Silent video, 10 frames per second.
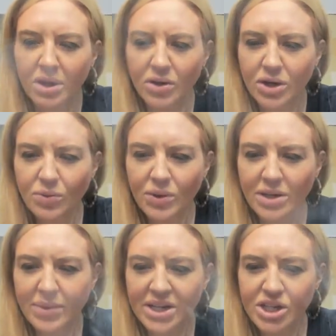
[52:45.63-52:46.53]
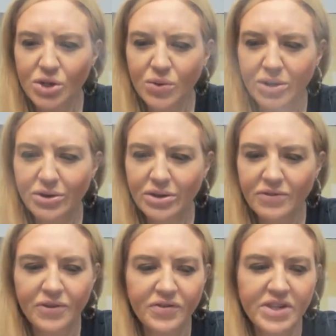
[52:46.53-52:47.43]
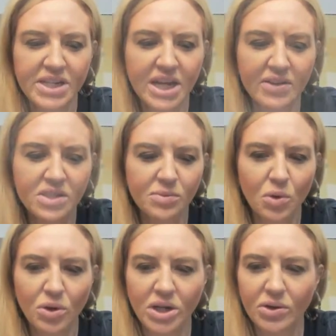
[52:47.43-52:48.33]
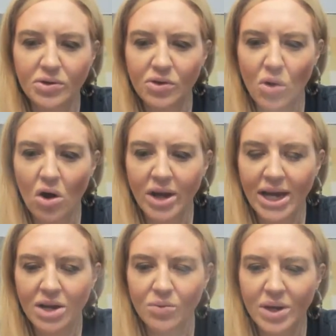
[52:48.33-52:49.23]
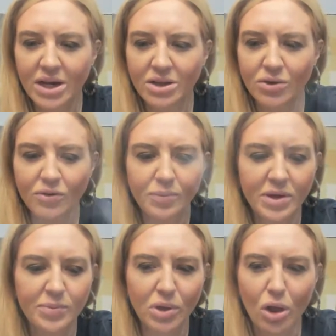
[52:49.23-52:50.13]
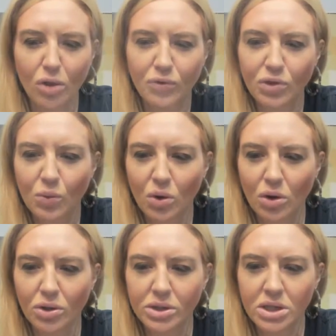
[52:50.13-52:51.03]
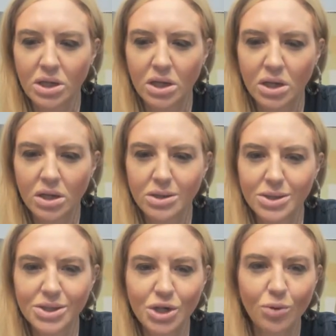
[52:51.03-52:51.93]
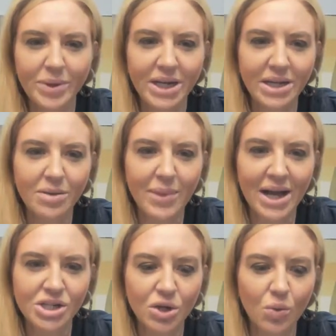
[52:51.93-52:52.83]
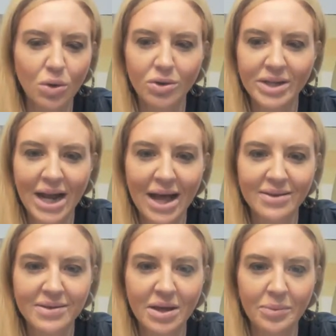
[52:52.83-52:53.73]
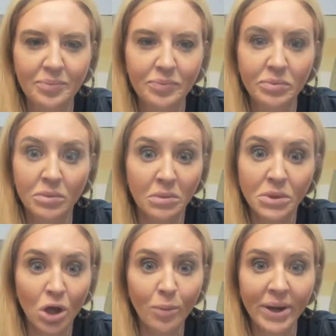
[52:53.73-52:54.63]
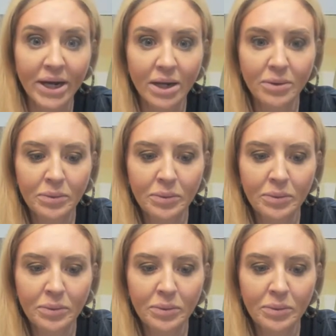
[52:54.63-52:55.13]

You can read my 250 testimonials. They're all handwritten, they're from people all over the world. There's nobody in the magic world that has them. Nobody.